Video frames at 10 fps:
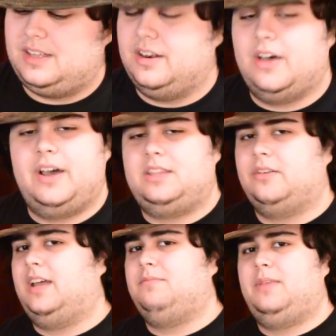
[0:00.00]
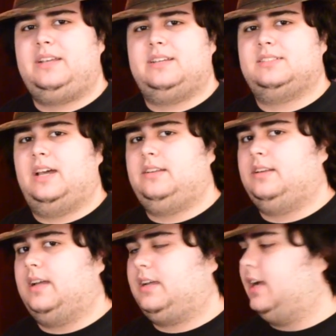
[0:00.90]
No, I don't have minions. I
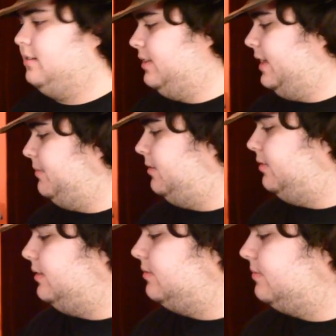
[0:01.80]
did not care for that movie.